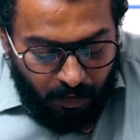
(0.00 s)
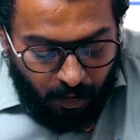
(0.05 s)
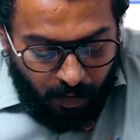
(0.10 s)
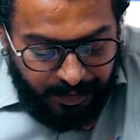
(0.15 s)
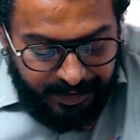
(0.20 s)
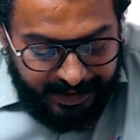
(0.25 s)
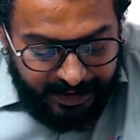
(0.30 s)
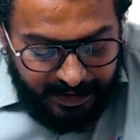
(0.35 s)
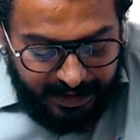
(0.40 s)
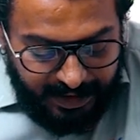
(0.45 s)

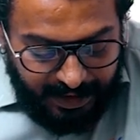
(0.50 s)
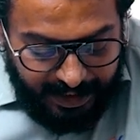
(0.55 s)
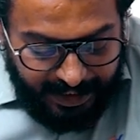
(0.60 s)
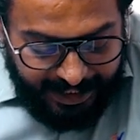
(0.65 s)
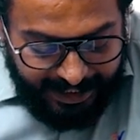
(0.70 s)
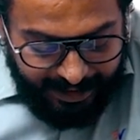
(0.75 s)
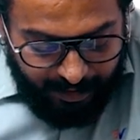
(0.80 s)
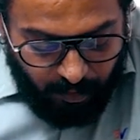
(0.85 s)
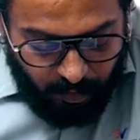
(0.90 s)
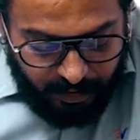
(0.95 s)
Options:
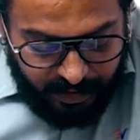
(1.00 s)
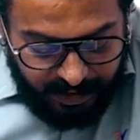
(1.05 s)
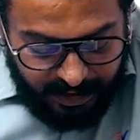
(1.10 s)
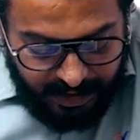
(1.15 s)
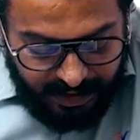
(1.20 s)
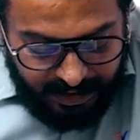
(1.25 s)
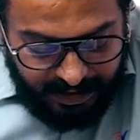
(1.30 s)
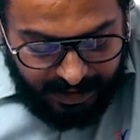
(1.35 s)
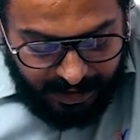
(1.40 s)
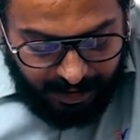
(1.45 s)
A,
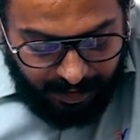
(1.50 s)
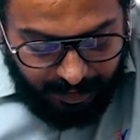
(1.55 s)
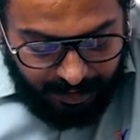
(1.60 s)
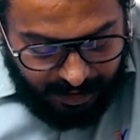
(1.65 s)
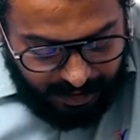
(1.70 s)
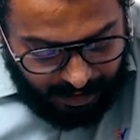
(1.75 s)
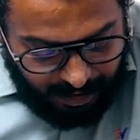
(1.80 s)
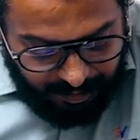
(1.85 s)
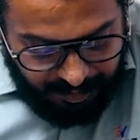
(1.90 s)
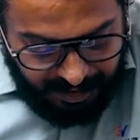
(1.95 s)
oxygen
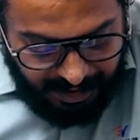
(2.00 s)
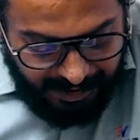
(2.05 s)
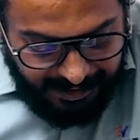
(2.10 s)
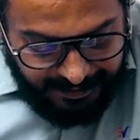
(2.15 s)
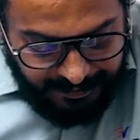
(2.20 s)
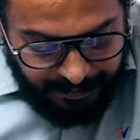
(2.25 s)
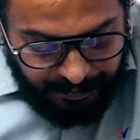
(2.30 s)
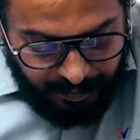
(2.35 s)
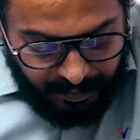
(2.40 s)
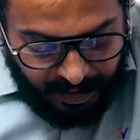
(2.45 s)
therapy;
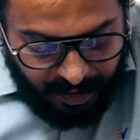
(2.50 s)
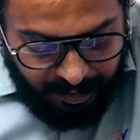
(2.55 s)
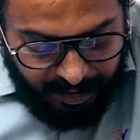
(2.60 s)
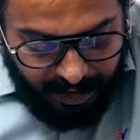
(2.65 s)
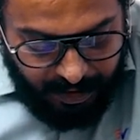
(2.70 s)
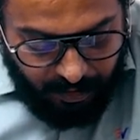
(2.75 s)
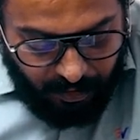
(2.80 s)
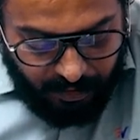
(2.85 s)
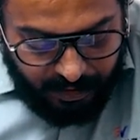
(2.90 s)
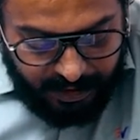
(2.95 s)

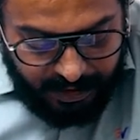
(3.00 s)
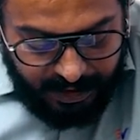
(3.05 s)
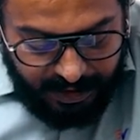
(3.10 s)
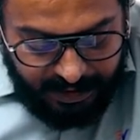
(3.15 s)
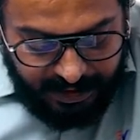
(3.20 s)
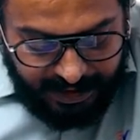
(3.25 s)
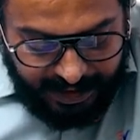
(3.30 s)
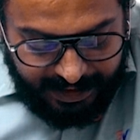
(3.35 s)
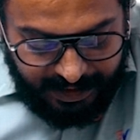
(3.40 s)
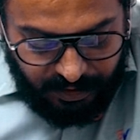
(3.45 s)
B,
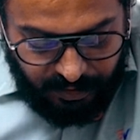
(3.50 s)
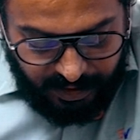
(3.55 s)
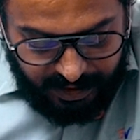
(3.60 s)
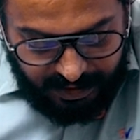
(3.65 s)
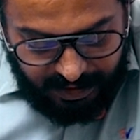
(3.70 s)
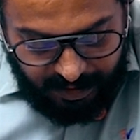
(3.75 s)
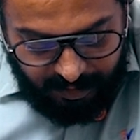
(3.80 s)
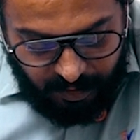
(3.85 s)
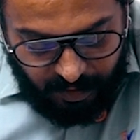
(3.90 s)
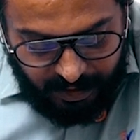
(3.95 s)
oxygen
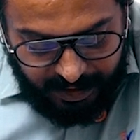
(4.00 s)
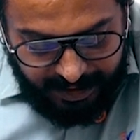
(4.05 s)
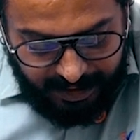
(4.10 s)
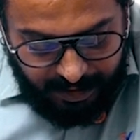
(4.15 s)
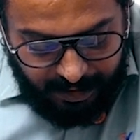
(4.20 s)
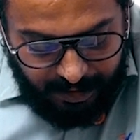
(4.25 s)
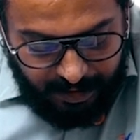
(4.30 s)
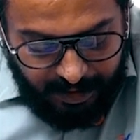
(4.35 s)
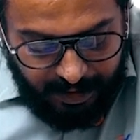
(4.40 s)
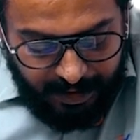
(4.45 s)
saturation
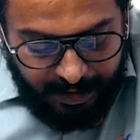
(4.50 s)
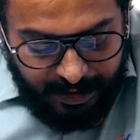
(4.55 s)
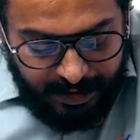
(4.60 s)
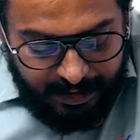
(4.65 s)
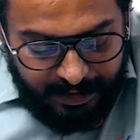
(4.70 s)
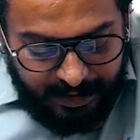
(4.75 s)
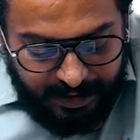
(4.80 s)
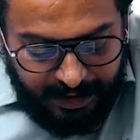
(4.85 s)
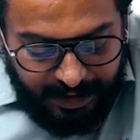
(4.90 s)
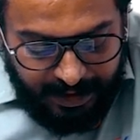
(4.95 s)
monitor;
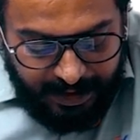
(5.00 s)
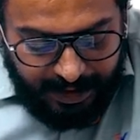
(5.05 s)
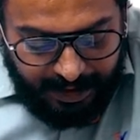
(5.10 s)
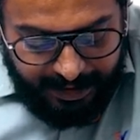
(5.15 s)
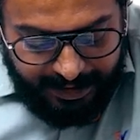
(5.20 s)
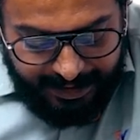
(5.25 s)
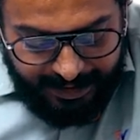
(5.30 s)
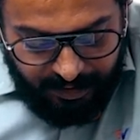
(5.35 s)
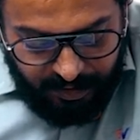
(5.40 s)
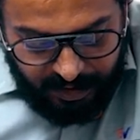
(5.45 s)
C,
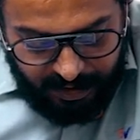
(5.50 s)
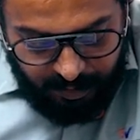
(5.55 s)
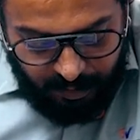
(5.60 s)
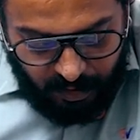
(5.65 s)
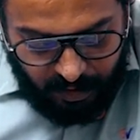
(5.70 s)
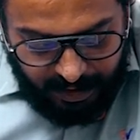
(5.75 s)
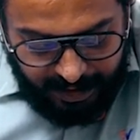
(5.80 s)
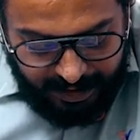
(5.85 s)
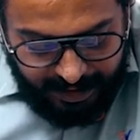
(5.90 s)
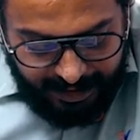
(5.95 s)
continuous
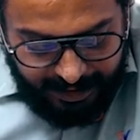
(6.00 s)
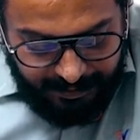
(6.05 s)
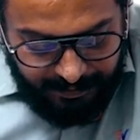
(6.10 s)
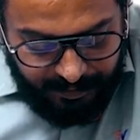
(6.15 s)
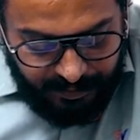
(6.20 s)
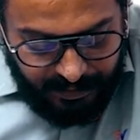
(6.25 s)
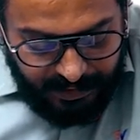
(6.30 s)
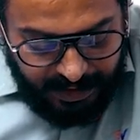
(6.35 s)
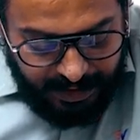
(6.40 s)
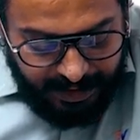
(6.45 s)

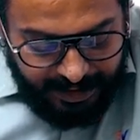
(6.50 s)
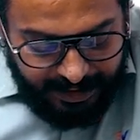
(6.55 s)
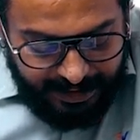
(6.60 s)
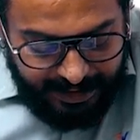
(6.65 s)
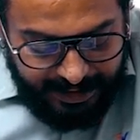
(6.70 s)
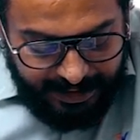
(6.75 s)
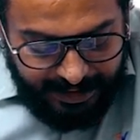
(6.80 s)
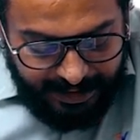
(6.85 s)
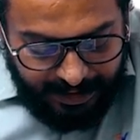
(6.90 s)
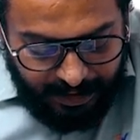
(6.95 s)
monitoring;
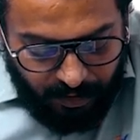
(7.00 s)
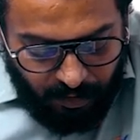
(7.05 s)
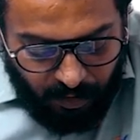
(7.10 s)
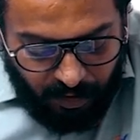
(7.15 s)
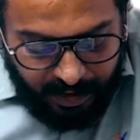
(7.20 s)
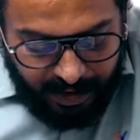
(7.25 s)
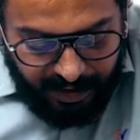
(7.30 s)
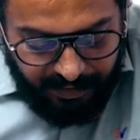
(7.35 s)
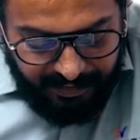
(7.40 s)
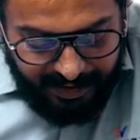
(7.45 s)
D,
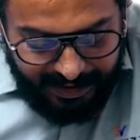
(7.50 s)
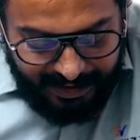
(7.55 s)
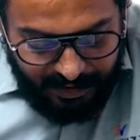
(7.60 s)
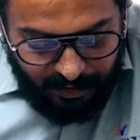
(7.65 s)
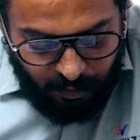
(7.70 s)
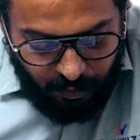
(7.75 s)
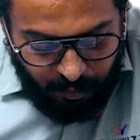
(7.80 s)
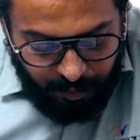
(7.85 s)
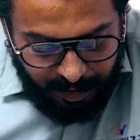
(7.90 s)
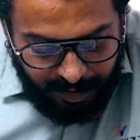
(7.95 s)

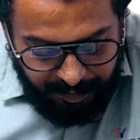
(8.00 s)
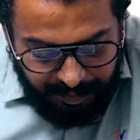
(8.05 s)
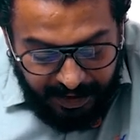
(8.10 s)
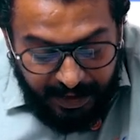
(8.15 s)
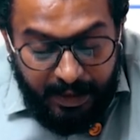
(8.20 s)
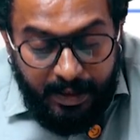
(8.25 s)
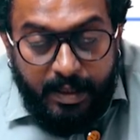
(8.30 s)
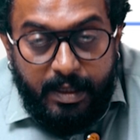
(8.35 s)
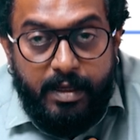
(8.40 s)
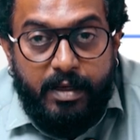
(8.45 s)
non-invasive
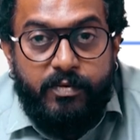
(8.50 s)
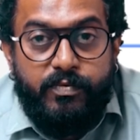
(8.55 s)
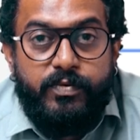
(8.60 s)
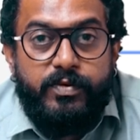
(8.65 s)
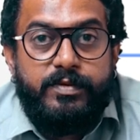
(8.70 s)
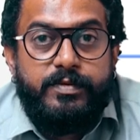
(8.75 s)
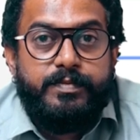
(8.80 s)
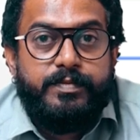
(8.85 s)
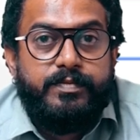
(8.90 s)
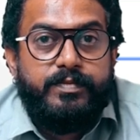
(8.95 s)
BP
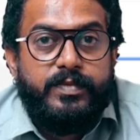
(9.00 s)
cuff.